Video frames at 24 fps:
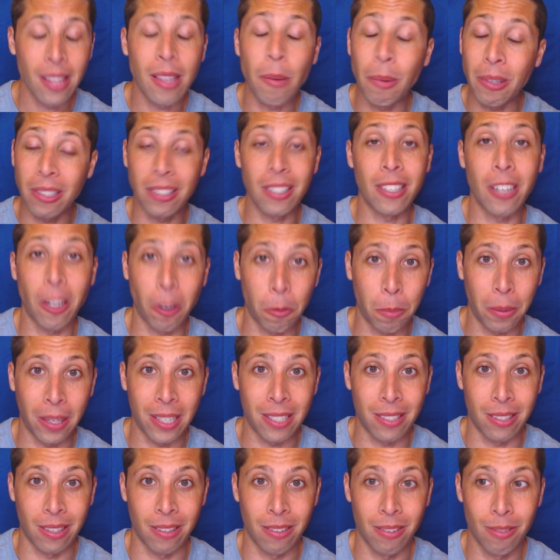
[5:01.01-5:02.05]
that we see in other
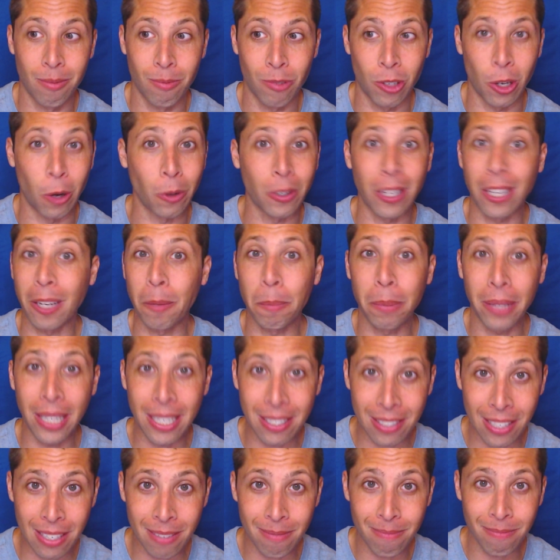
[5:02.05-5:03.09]
places. So don't get
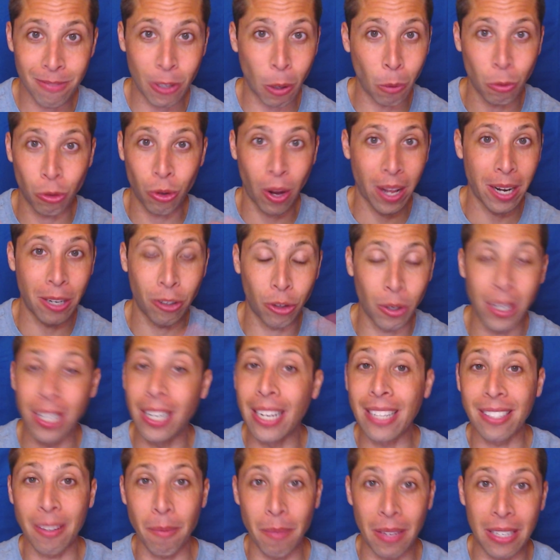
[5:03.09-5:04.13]
complacent. Don't try to treat it
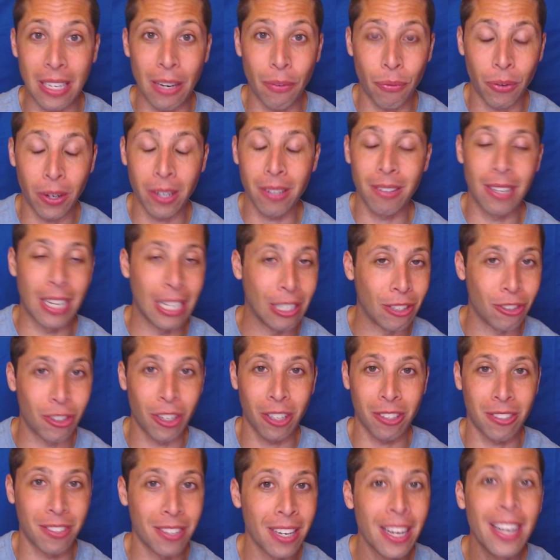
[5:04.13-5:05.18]
as something different. It's
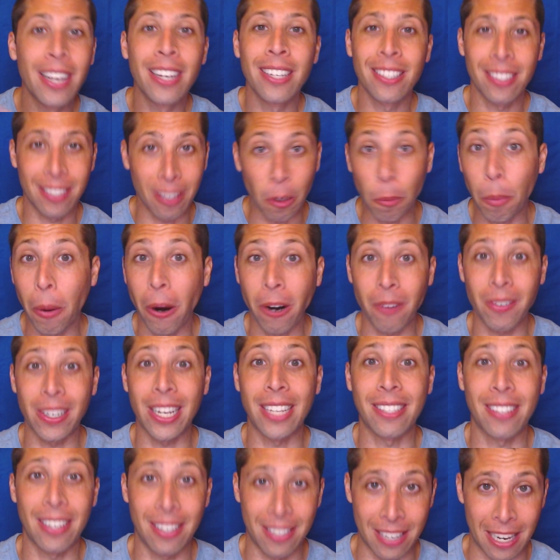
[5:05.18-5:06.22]
just still part of an
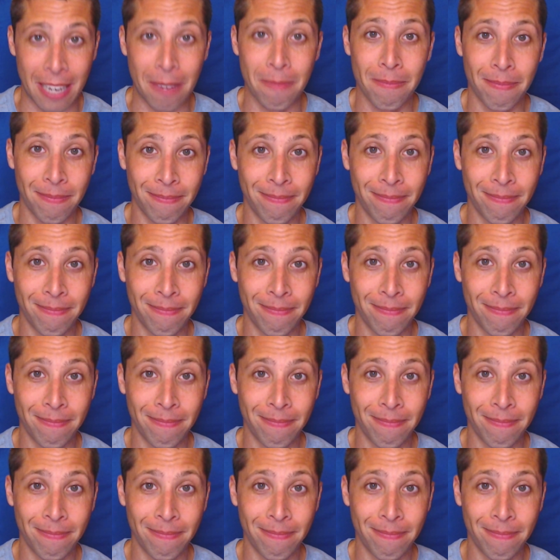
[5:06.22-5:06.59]
SAT.